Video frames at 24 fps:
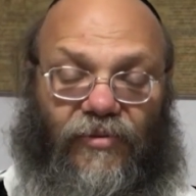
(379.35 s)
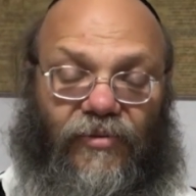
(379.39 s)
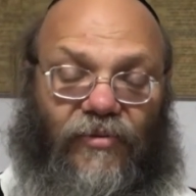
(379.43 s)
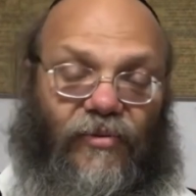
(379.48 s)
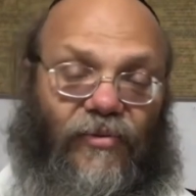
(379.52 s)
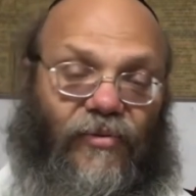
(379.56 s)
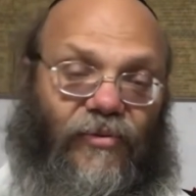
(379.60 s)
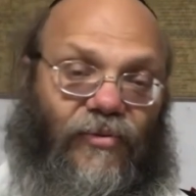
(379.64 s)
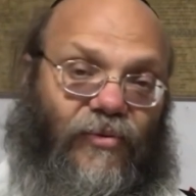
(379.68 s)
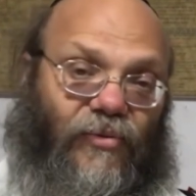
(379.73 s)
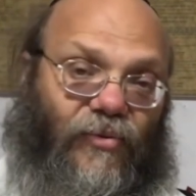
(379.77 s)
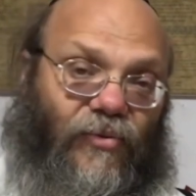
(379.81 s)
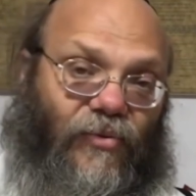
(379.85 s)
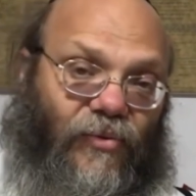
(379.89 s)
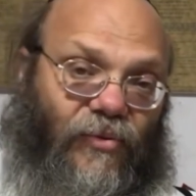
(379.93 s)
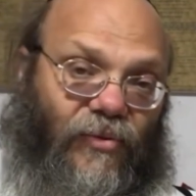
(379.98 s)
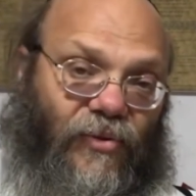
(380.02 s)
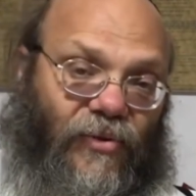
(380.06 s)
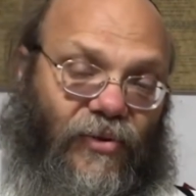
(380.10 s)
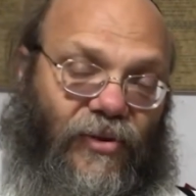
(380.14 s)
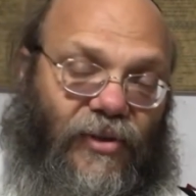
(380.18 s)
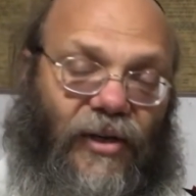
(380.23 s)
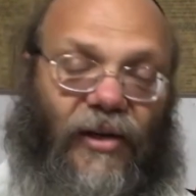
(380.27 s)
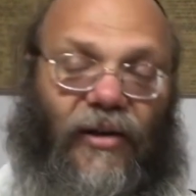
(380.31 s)
to do
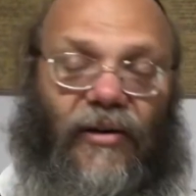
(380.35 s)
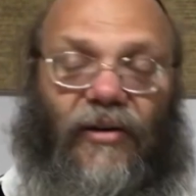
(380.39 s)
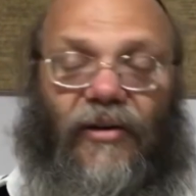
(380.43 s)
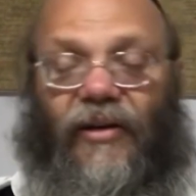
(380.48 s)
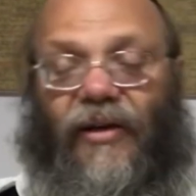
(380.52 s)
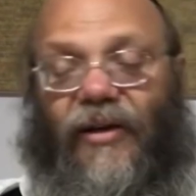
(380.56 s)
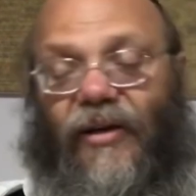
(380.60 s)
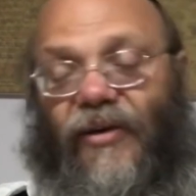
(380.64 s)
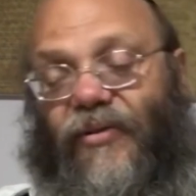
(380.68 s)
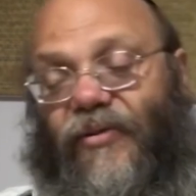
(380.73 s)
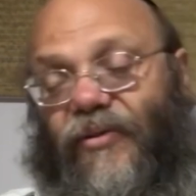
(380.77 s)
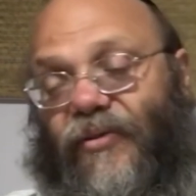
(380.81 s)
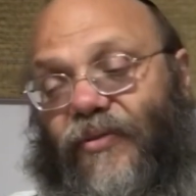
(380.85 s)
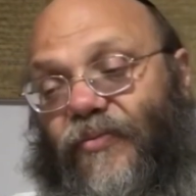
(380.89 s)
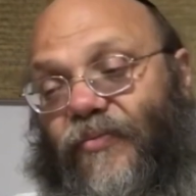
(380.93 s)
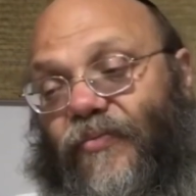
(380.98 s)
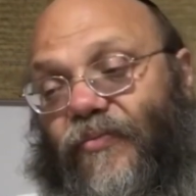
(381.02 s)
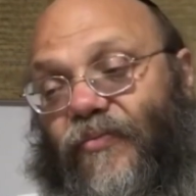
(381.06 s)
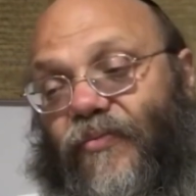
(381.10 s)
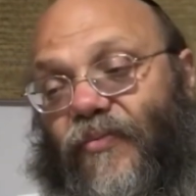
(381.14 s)
this calculation.